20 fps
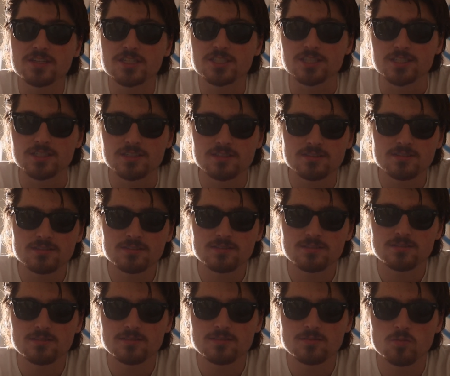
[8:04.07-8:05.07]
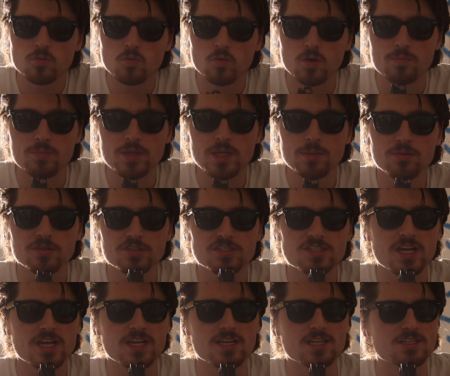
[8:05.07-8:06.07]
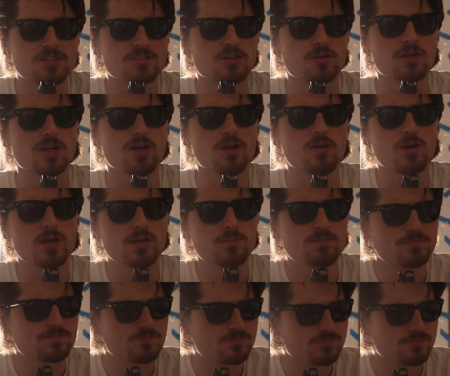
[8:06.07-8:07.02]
fiction, what people say is, oh, you know what?